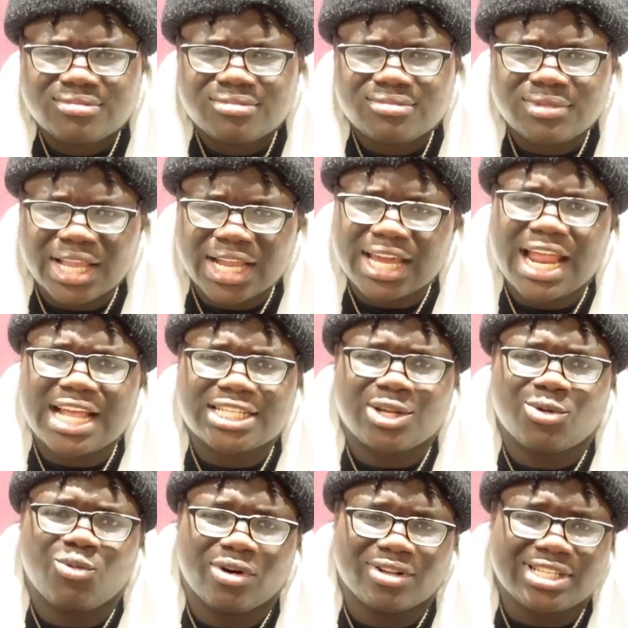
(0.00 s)
Nigga, that's
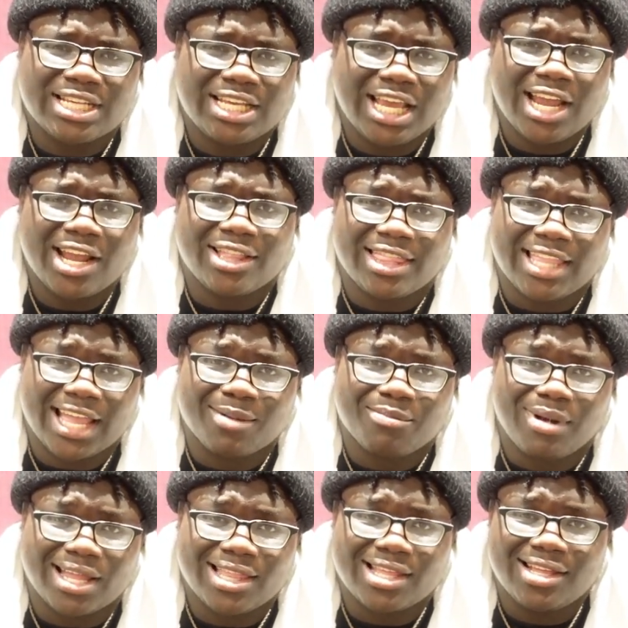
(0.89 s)
a once a year thing,
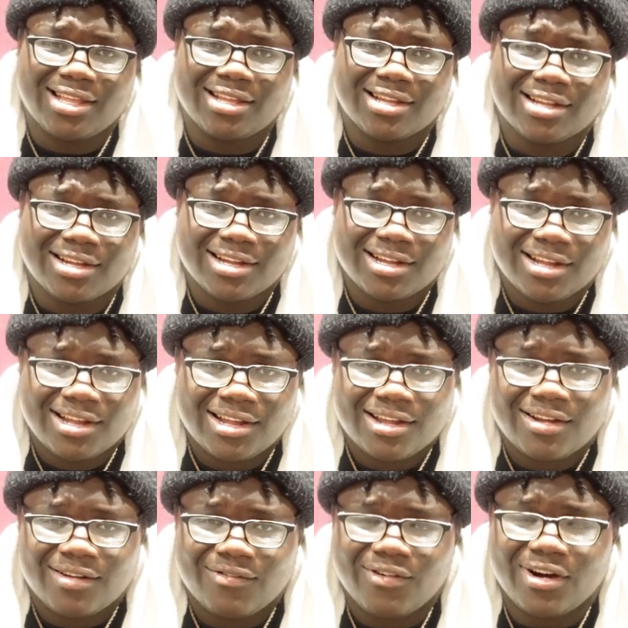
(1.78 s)
brother.
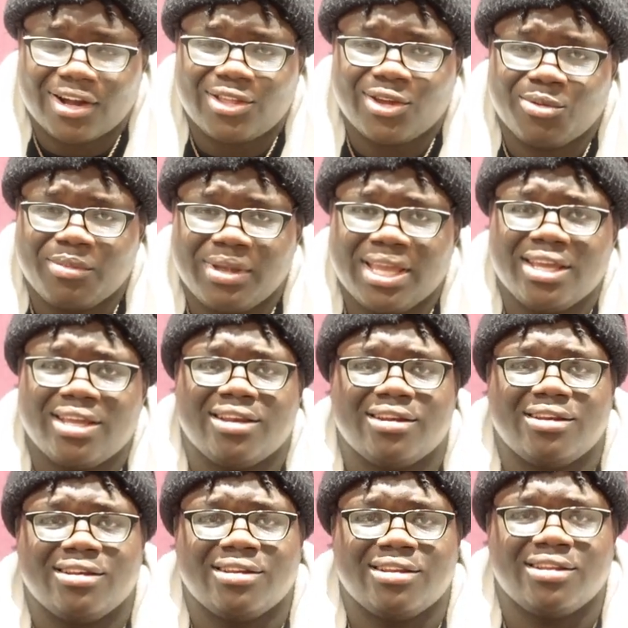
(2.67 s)
Oh. Fuck you
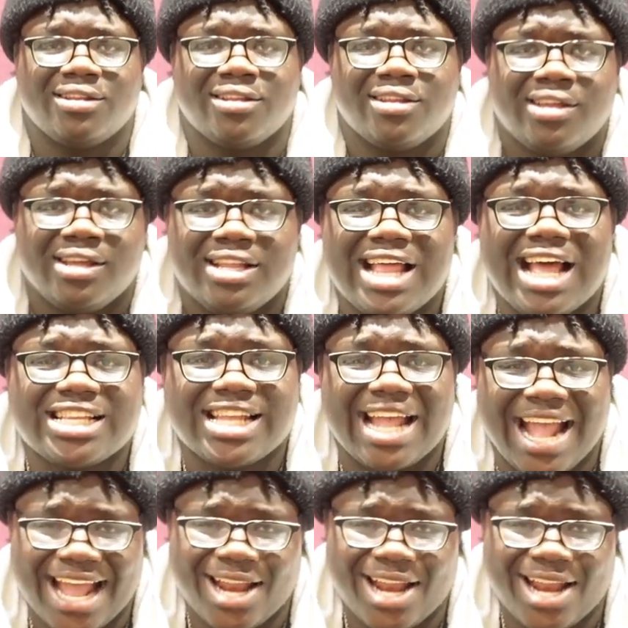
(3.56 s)
mean? Oh, so you never. That's an